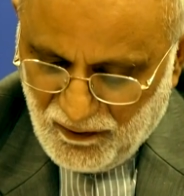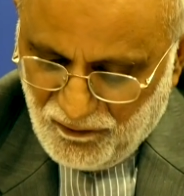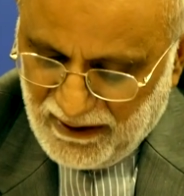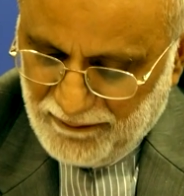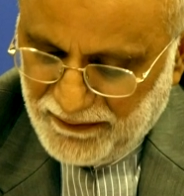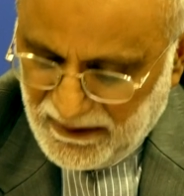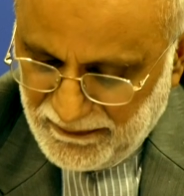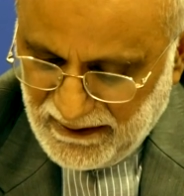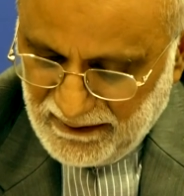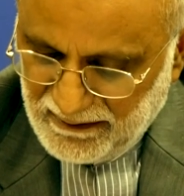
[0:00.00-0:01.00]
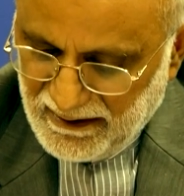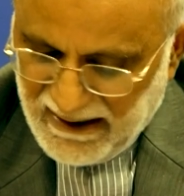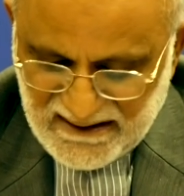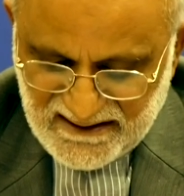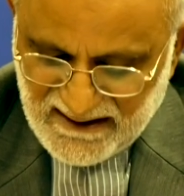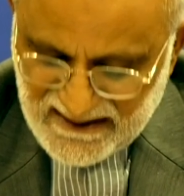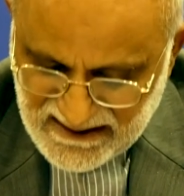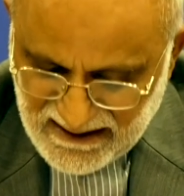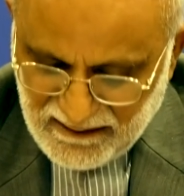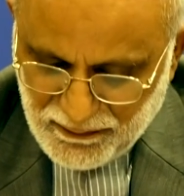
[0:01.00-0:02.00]
for a permanent and
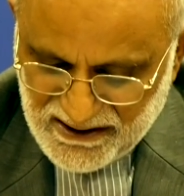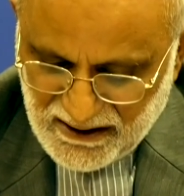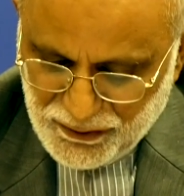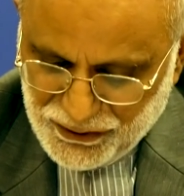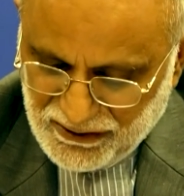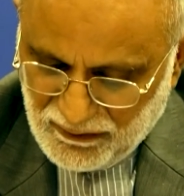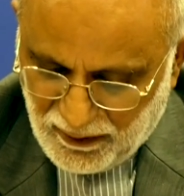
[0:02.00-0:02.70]
sustainable solution